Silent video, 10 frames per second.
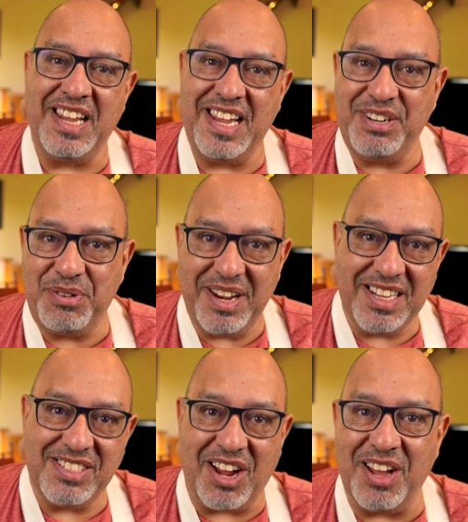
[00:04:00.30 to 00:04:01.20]

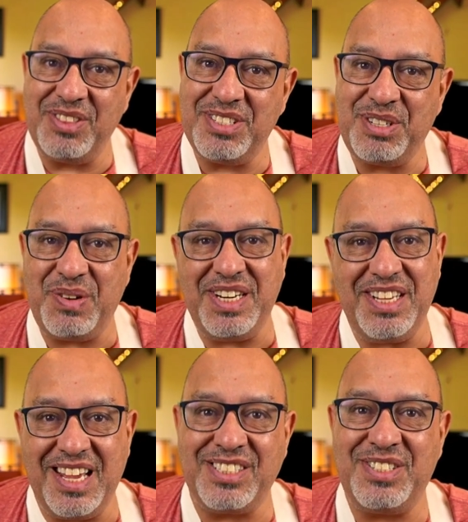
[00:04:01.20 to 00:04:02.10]
Hendricks on the street
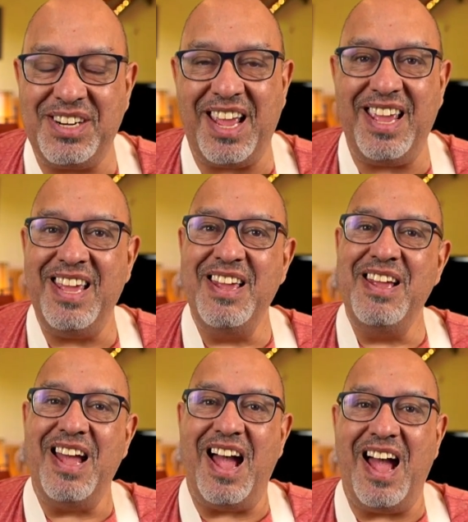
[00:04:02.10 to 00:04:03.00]
yesterday
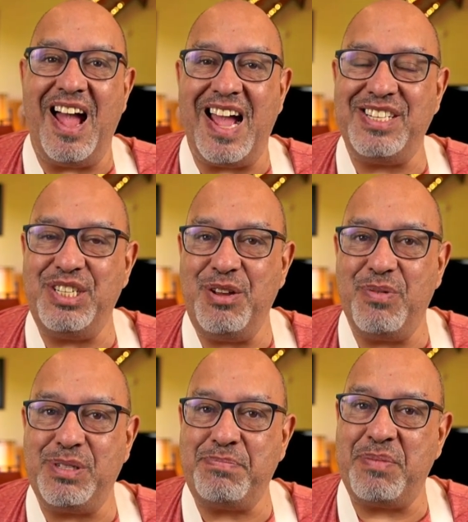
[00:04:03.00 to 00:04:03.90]
as she
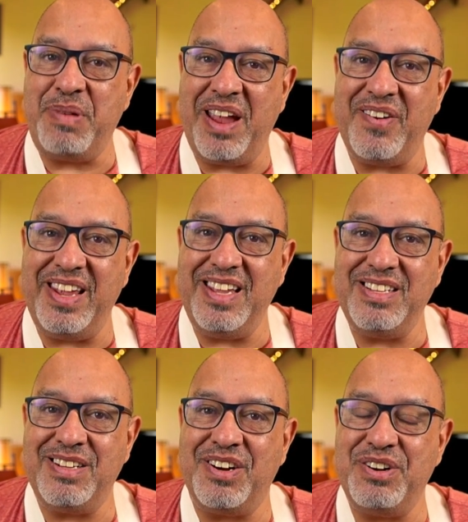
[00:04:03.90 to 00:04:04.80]
was
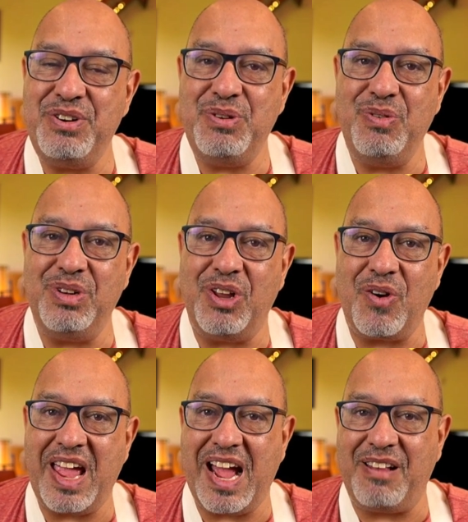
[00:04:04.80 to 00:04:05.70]
preparing her new
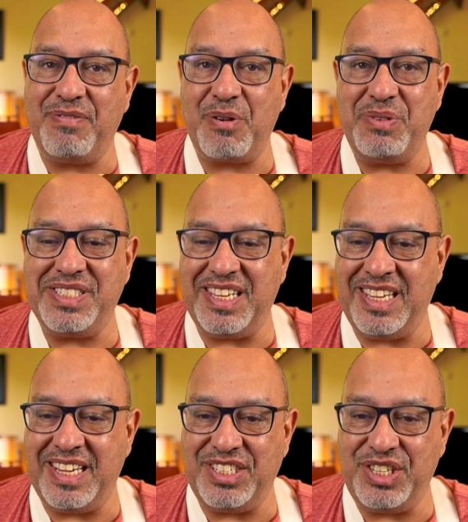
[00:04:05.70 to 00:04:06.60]
locale for Whiskey
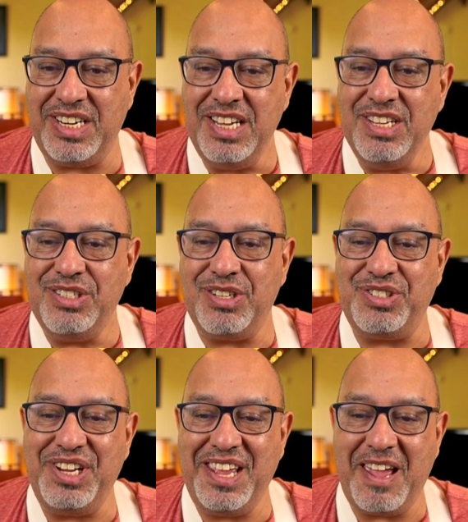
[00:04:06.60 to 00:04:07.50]
Kitchen. So
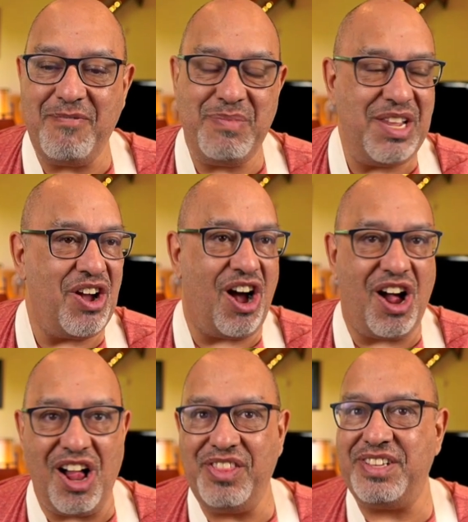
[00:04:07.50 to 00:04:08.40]
she gave me
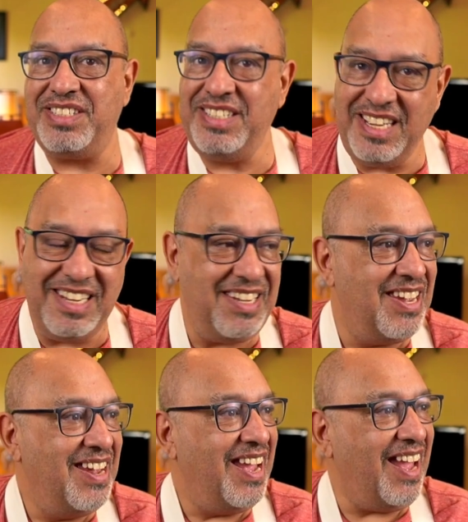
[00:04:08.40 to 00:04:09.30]
all the tea,
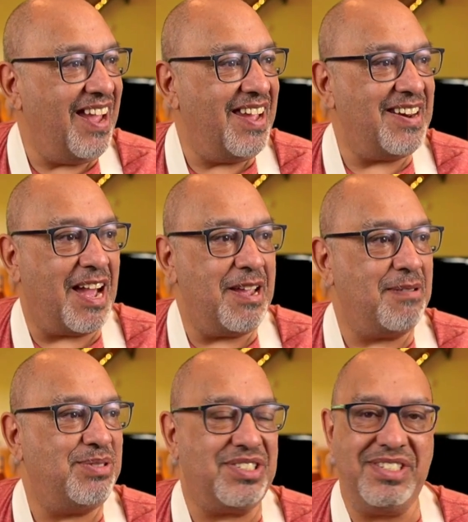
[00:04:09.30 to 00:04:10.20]
and I
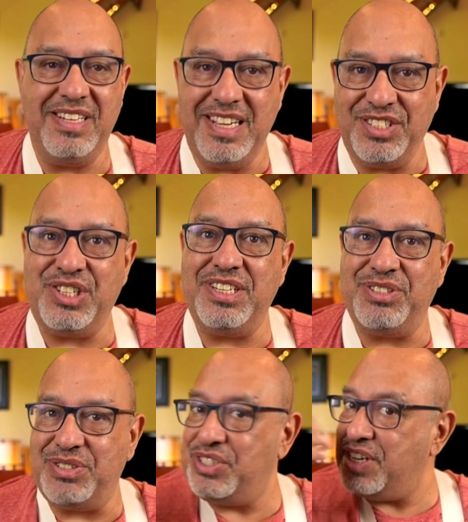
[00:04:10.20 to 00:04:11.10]
am just itching
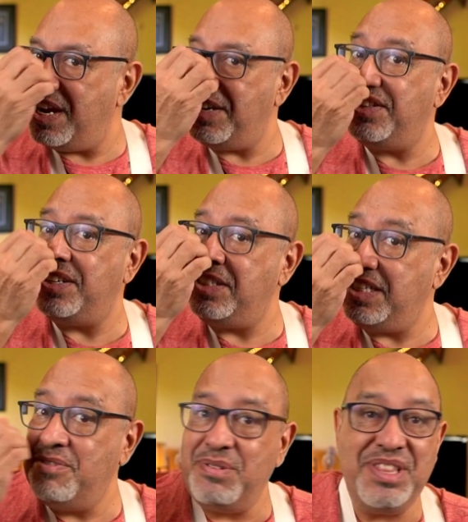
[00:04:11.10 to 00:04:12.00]
to share the
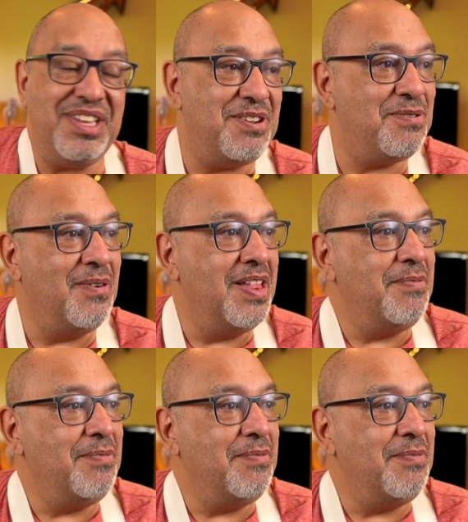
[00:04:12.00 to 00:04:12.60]
tea with you.